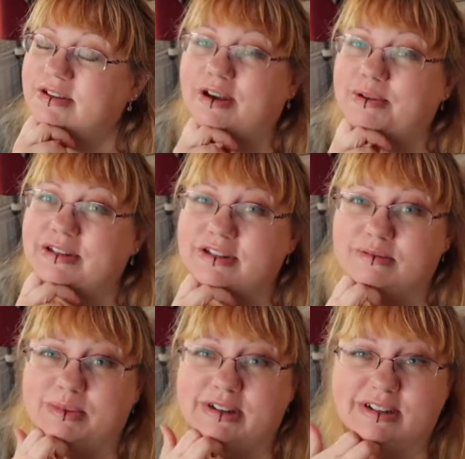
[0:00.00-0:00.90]
So I'm in two
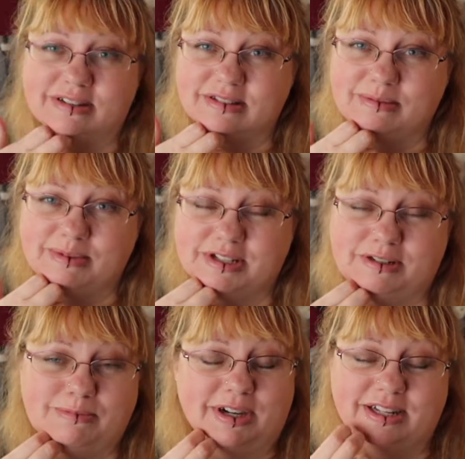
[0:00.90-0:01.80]
minds
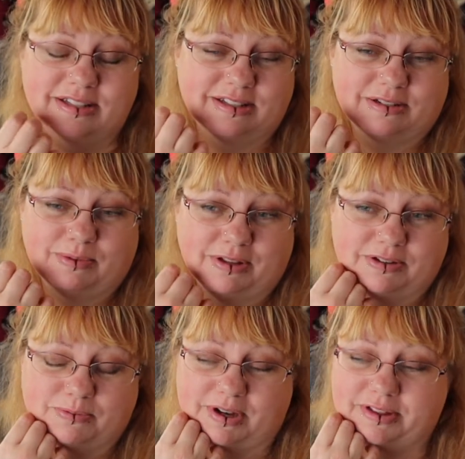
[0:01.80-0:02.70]
as to whether
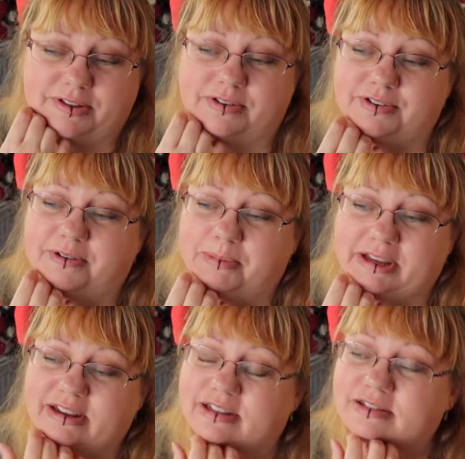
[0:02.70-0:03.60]
it's worth it or not,
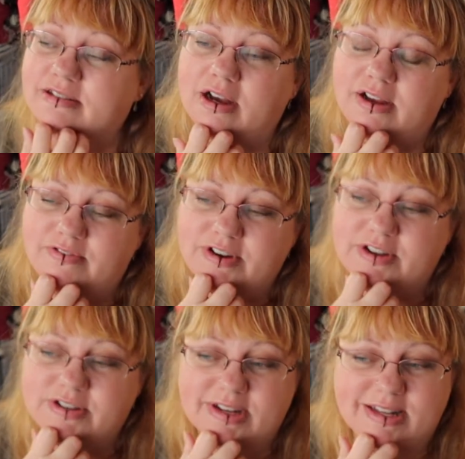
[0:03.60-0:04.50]
because I've
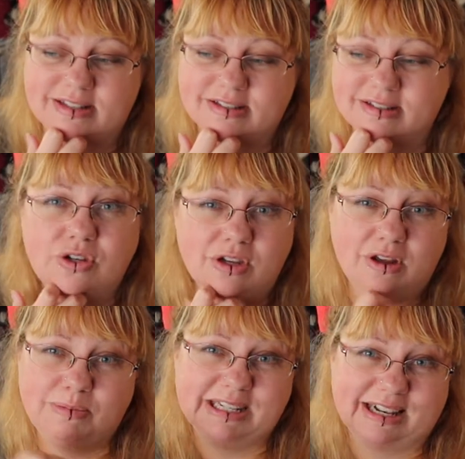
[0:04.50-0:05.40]
noticed
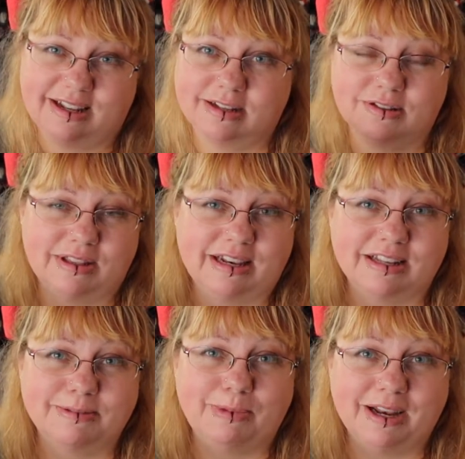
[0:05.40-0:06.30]
nobody clicks on the
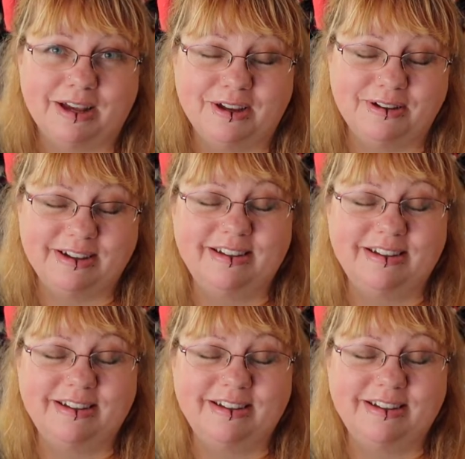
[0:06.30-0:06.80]
links below.